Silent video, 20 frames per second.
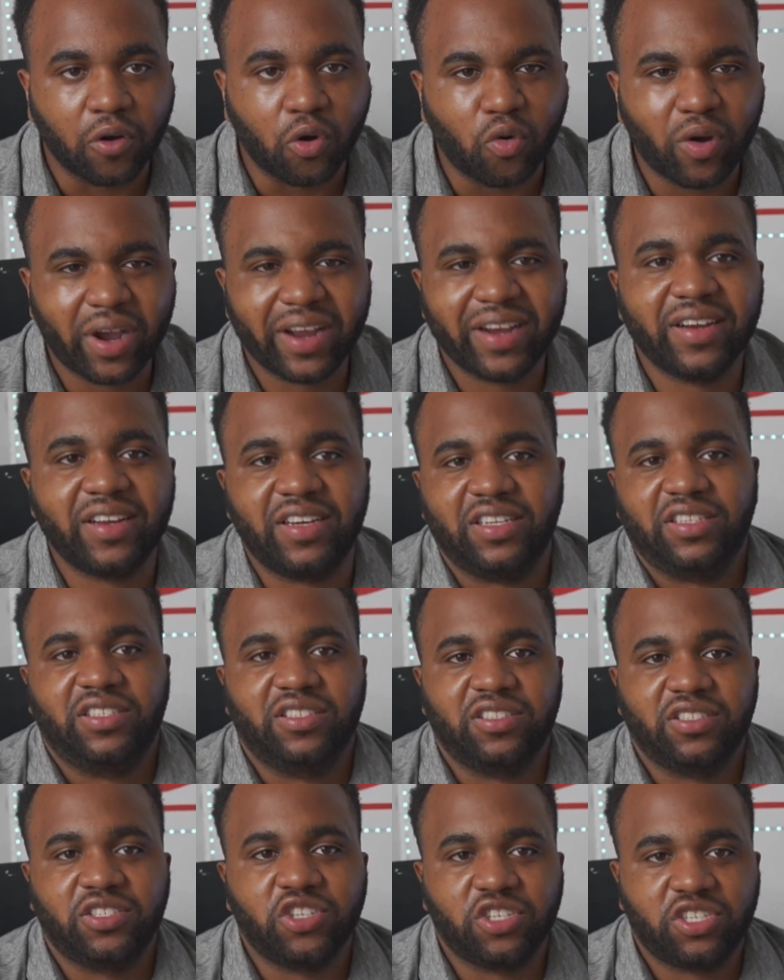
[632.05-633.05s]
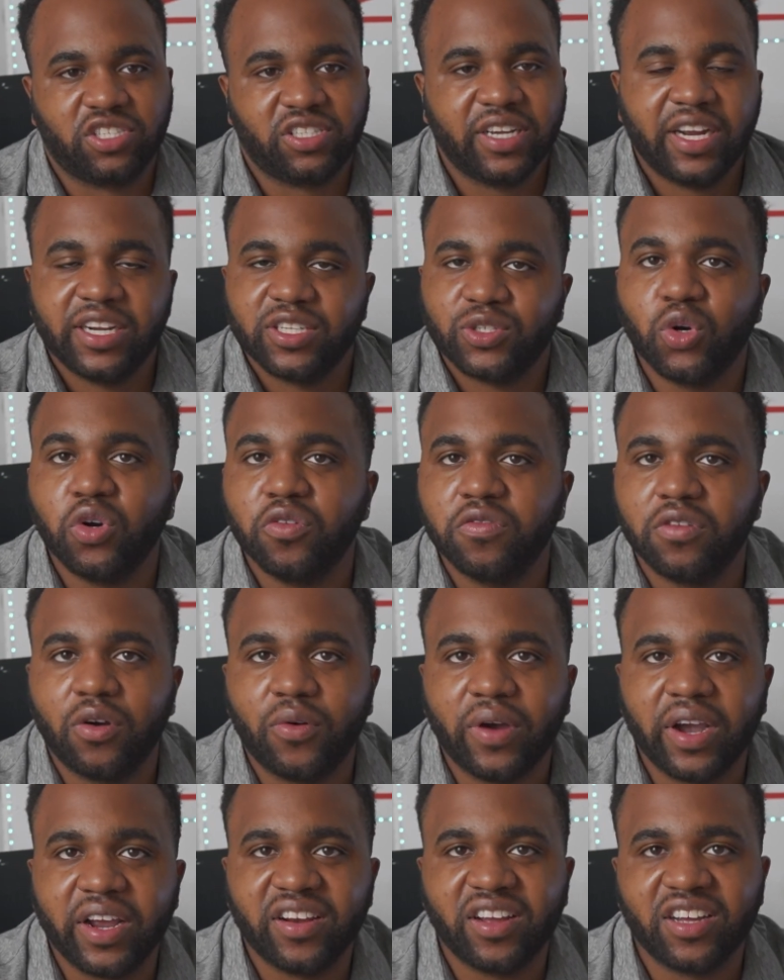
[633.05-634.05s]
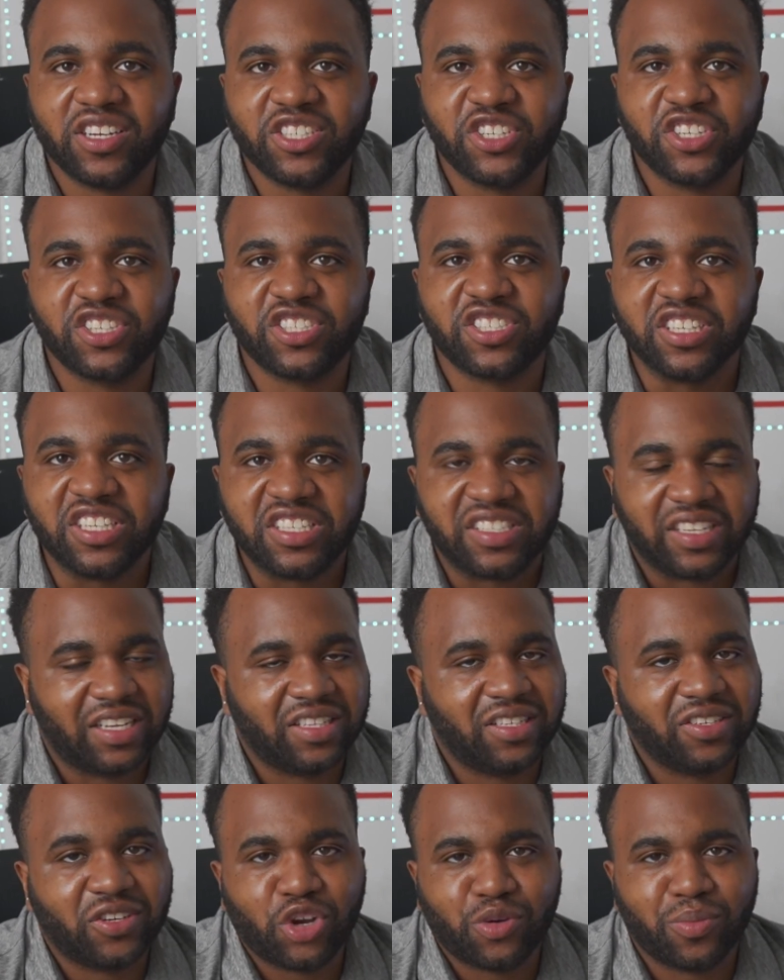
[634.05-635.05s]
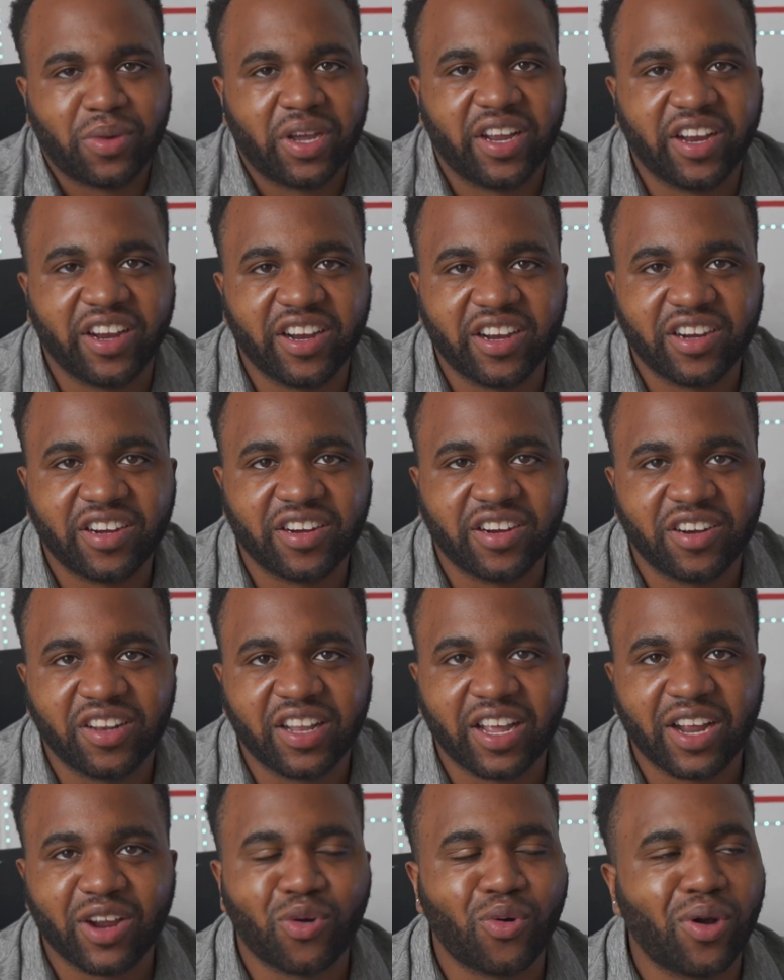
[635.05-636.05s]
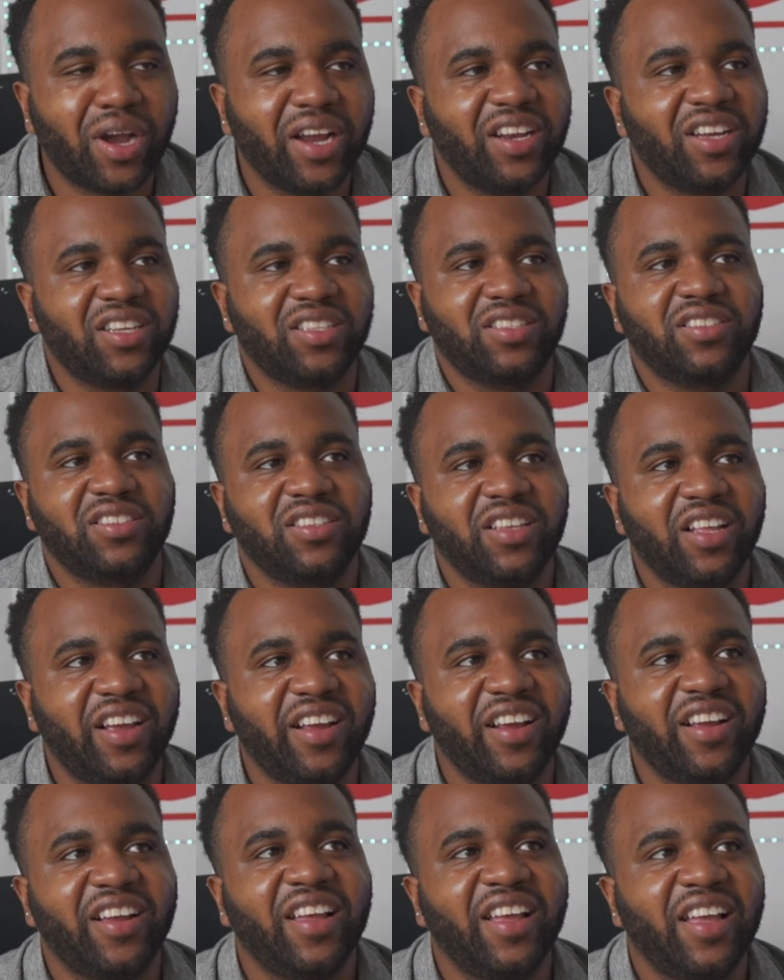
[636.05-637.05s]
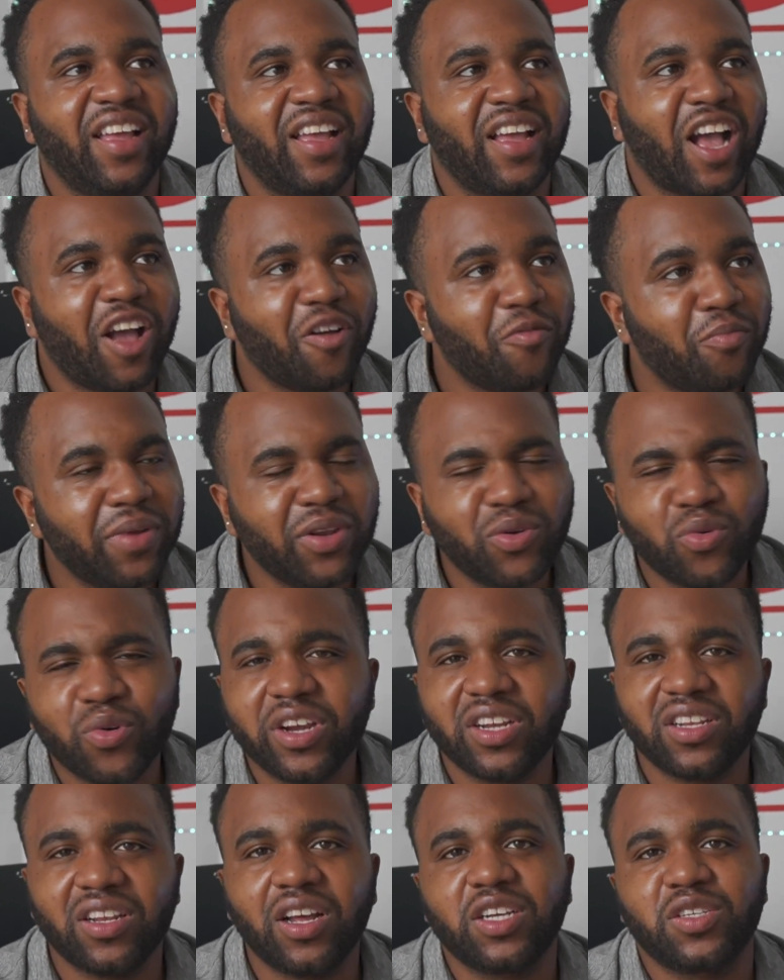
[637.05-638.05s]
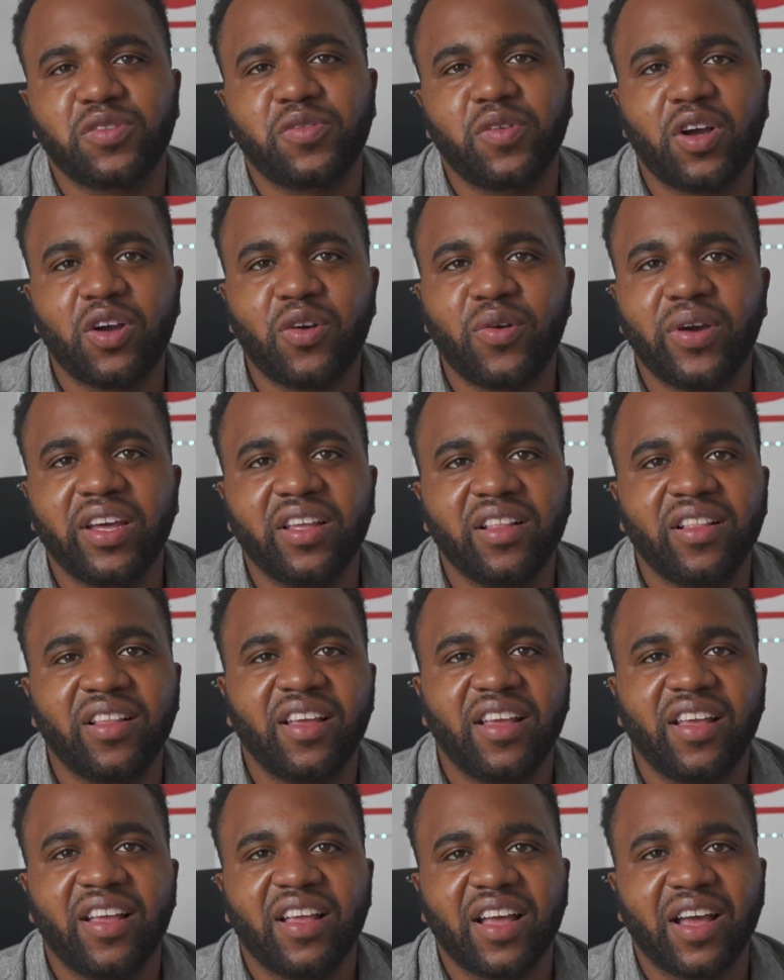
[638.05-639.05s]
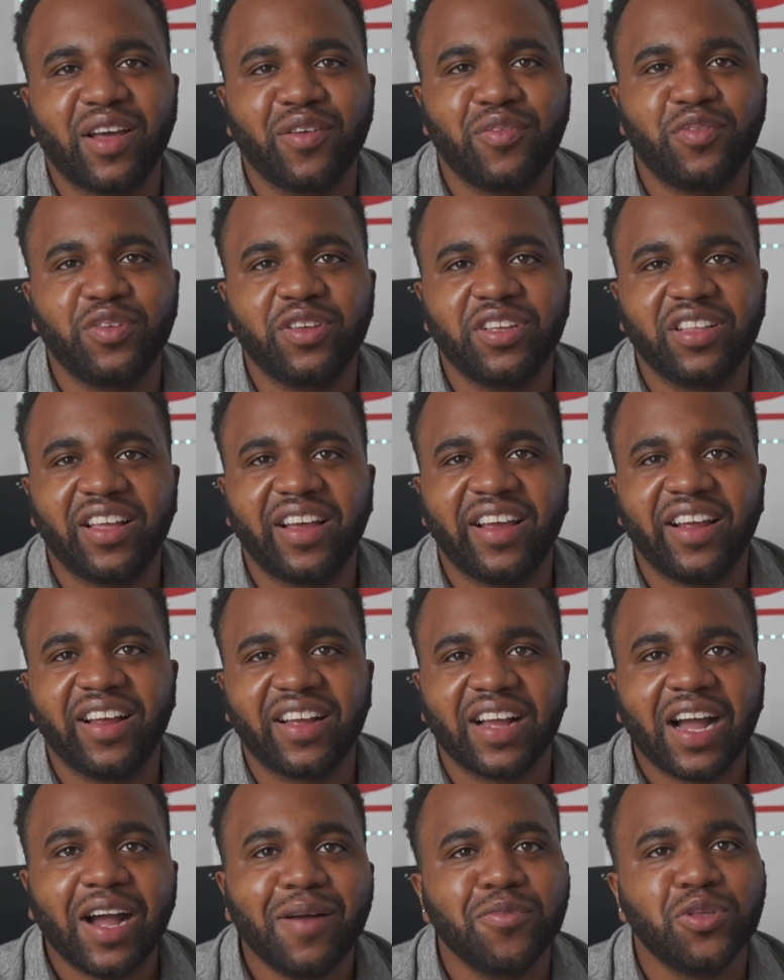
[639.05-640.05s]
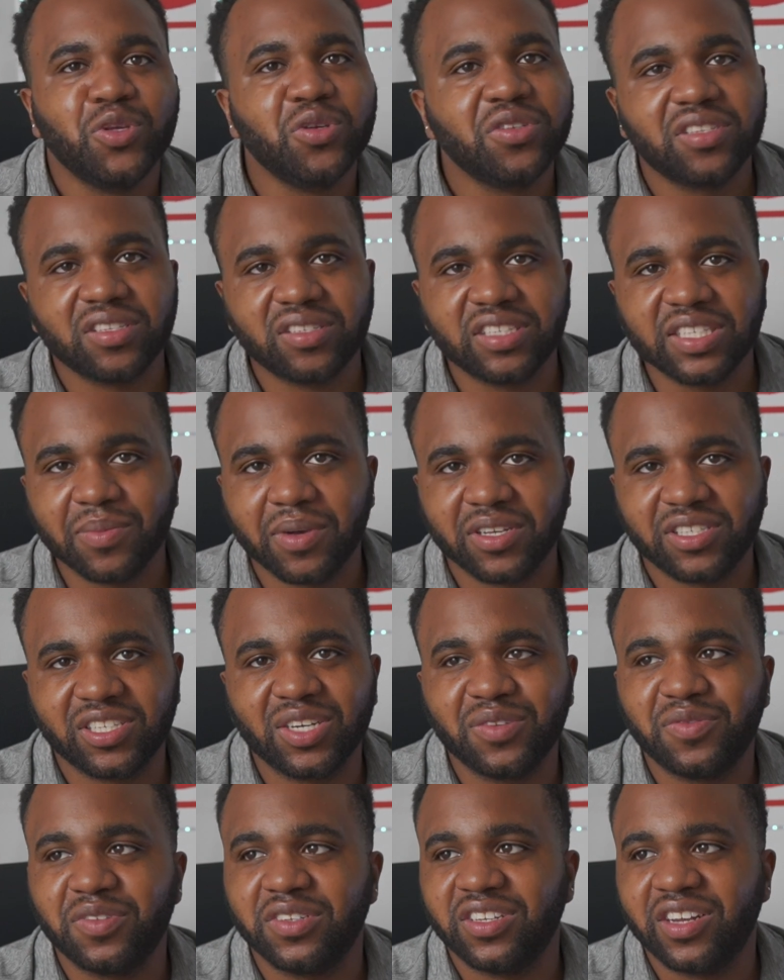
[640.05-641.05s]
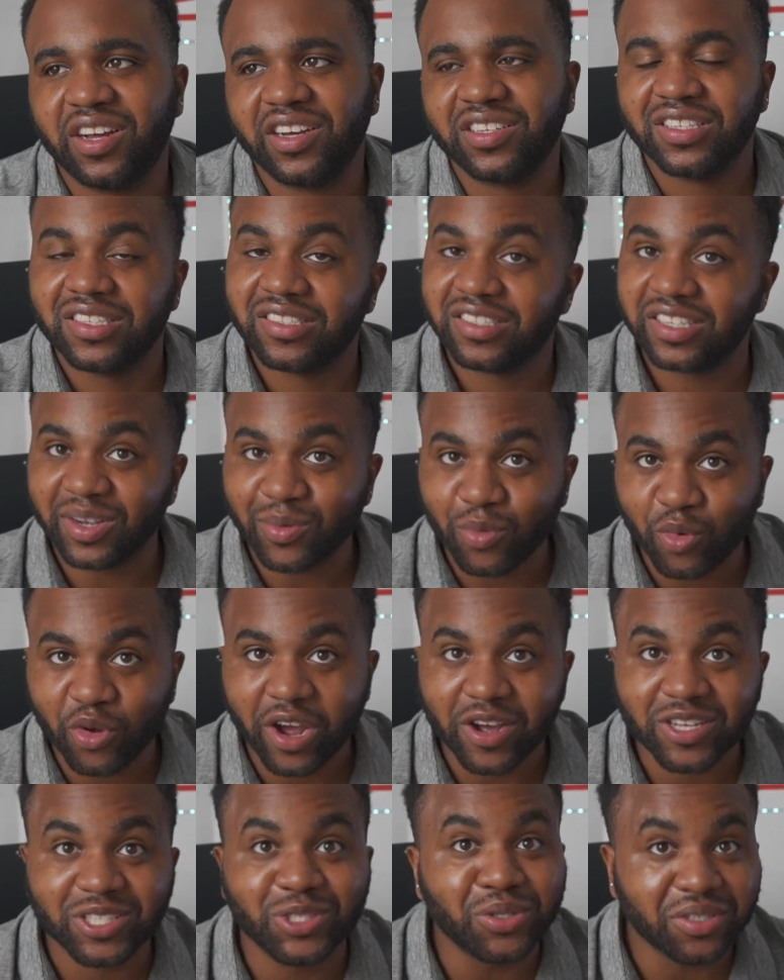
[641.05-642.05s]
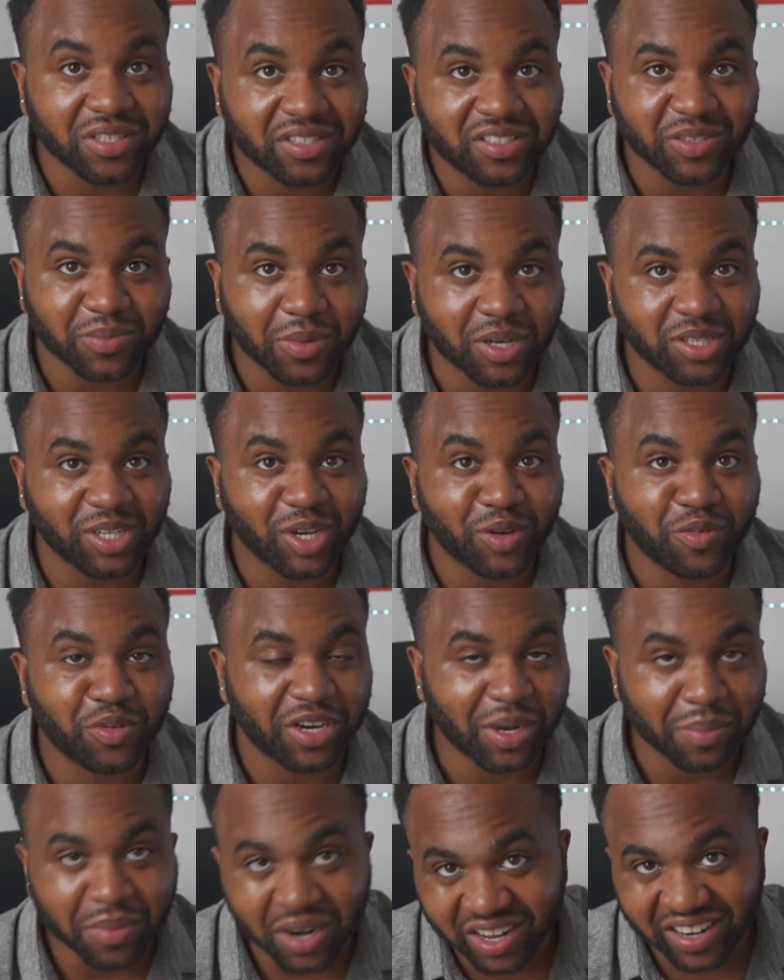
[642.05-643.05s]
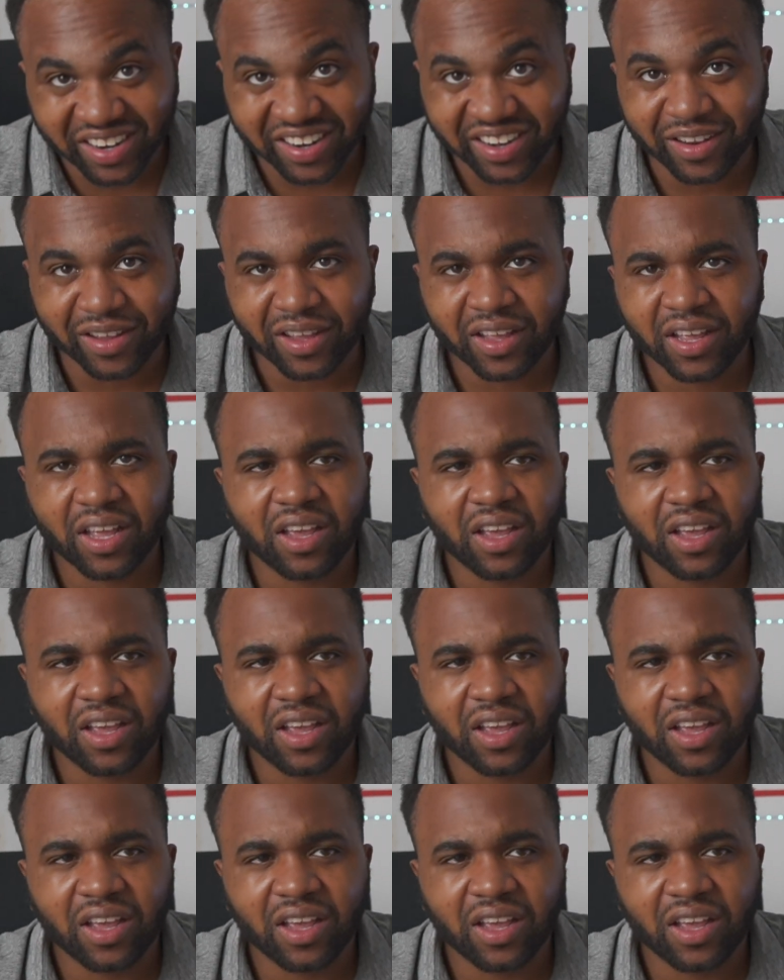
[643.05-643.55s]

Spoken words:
why not just start over? Why not just decide to cut my hair? Like, why not? Like, I've been wearing locks for a while. I feel like I'm used to seeing myself in locks the same way I was used to seeing myself with a bald head.